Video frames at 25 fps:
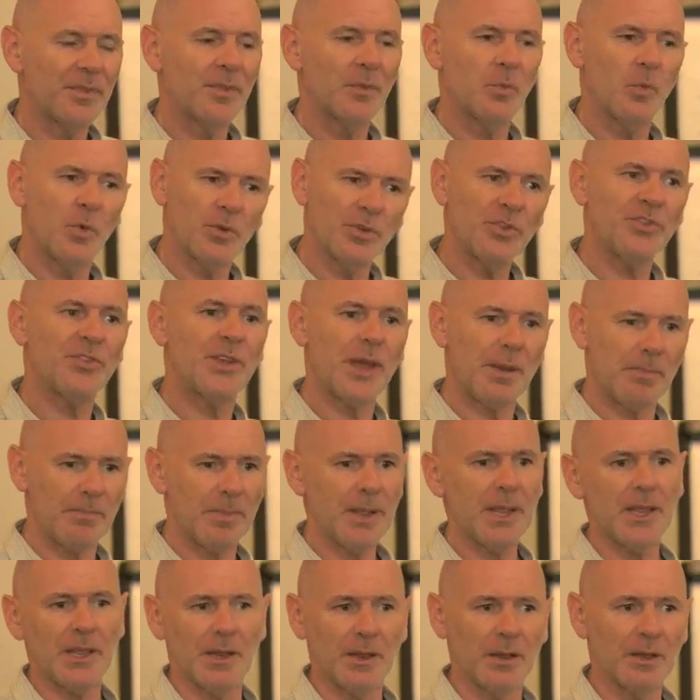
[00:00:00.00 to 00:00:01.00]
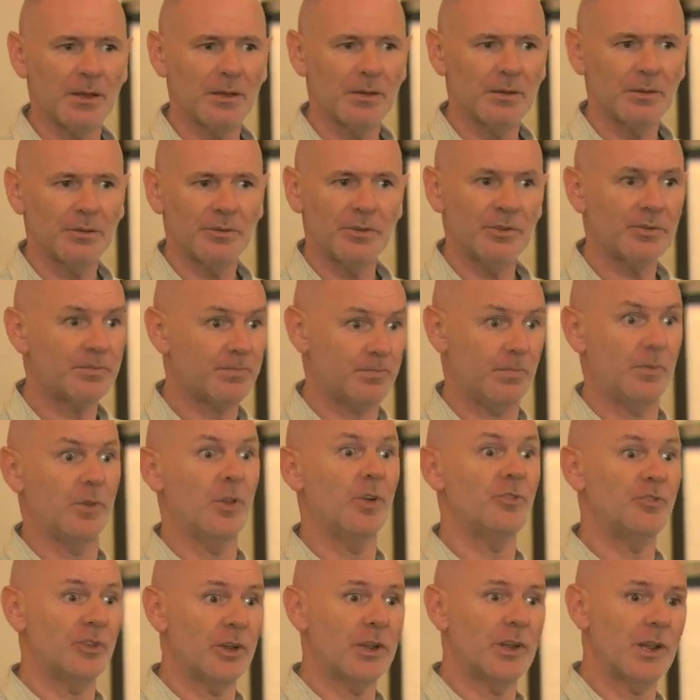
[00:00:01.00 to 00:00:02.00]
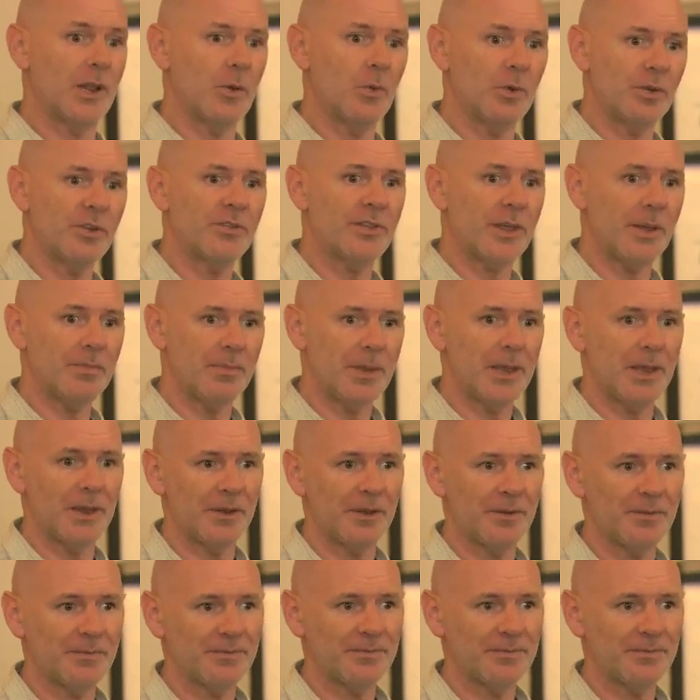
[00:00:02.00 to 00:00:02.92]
What does that mean? Just logically, what does that mean?